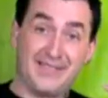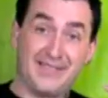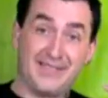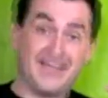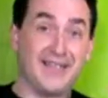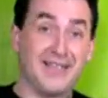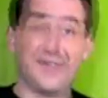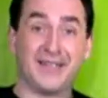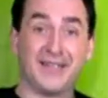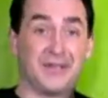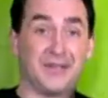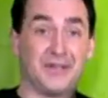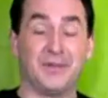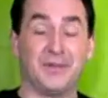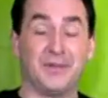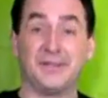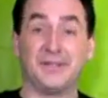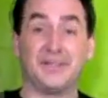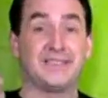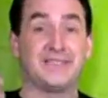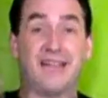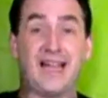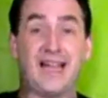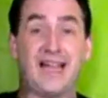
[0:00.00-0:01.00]
Tick, who
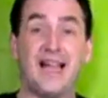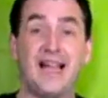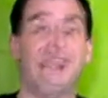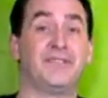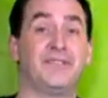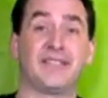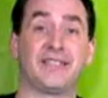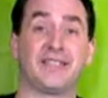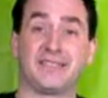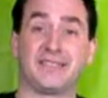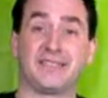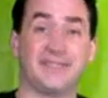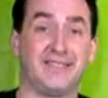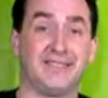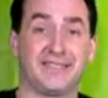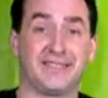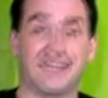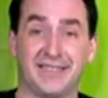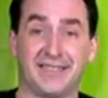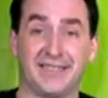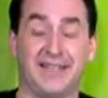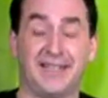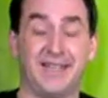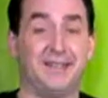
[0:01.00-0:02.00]
is obviously
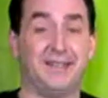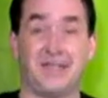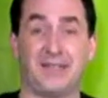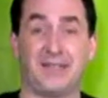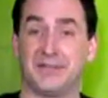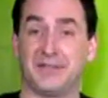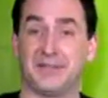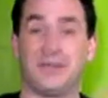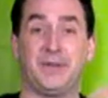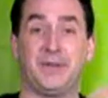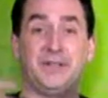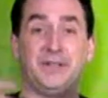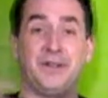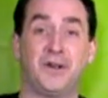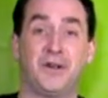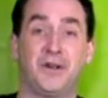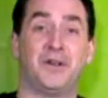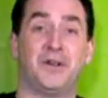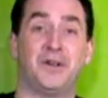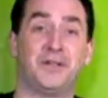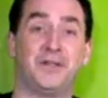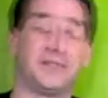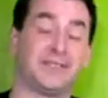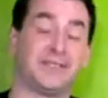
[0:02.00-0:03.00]
insane, as we
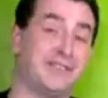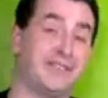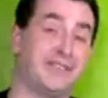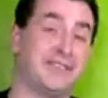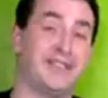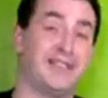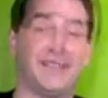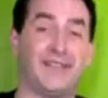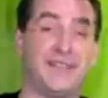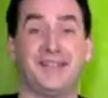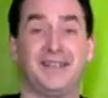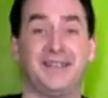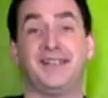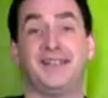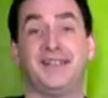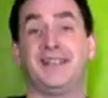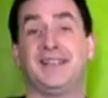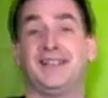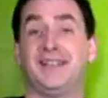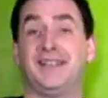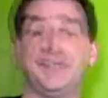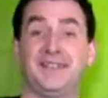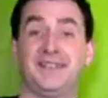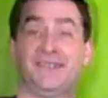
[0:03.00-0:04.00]
know, because he,
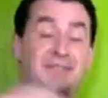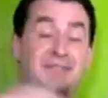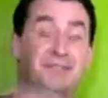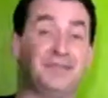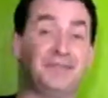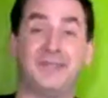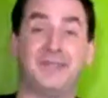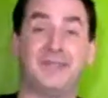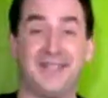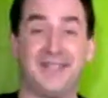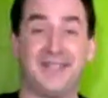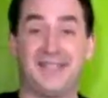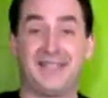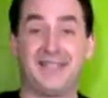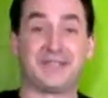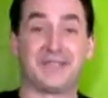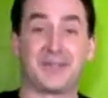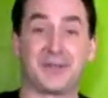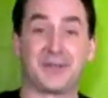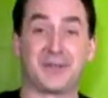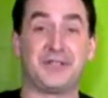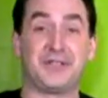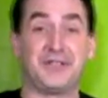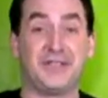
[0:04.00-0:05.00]
in the, his
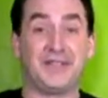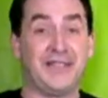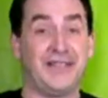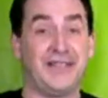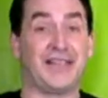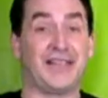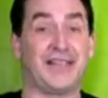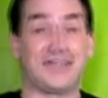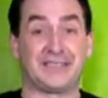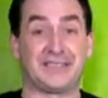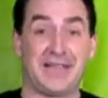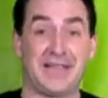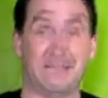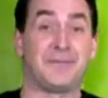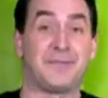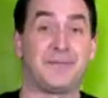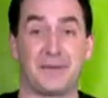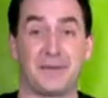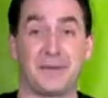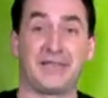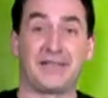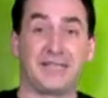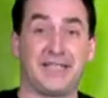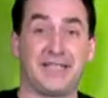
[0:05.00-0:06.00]
origin, escaped
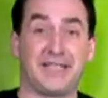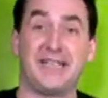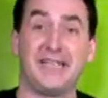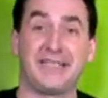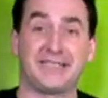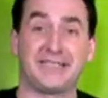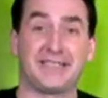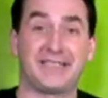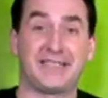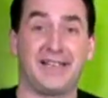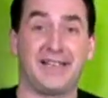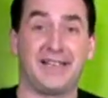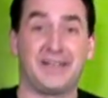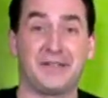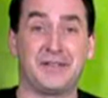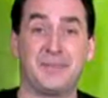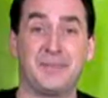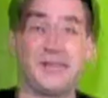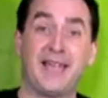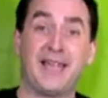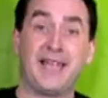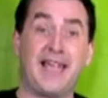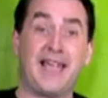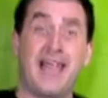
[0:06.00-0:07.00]
from a sane
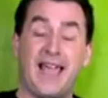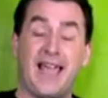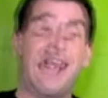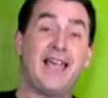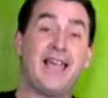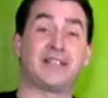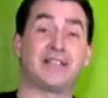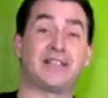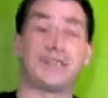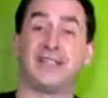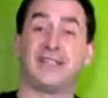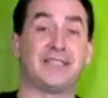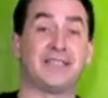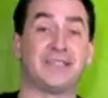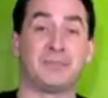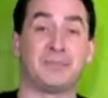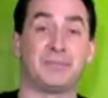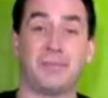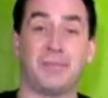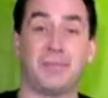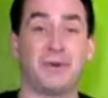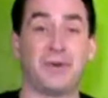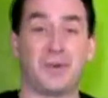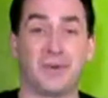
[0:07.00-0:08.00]
asylum, actually has a
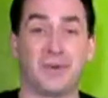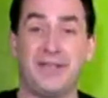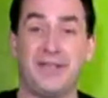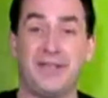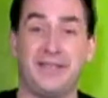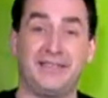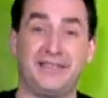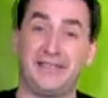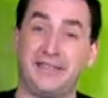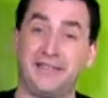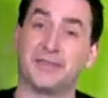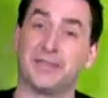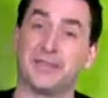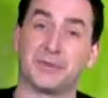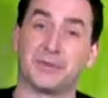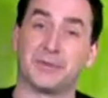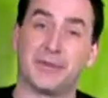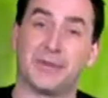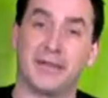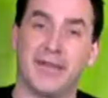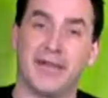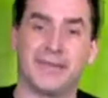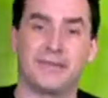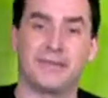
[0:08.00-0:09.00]
moment where he deals
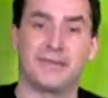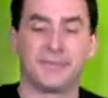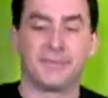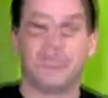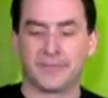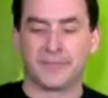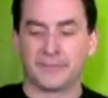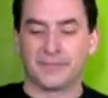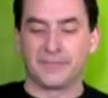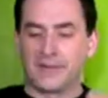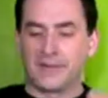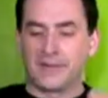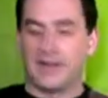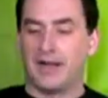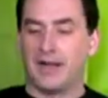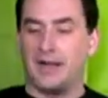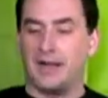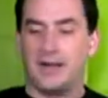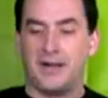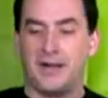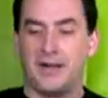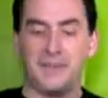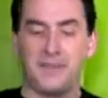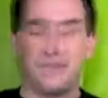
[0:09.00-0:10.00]
with that.
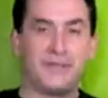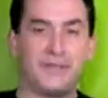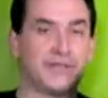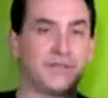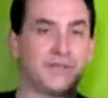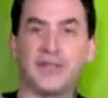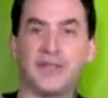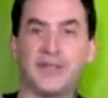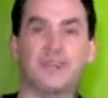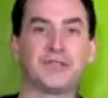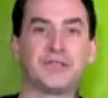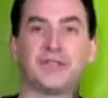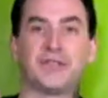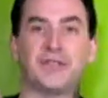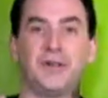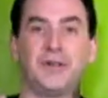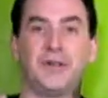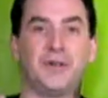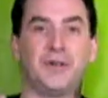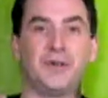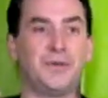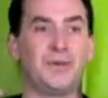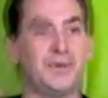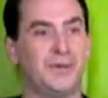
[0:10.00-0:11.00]
Um, there's
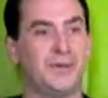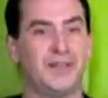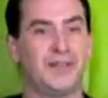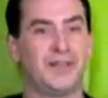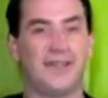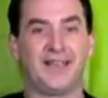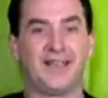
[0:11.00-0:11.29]
also,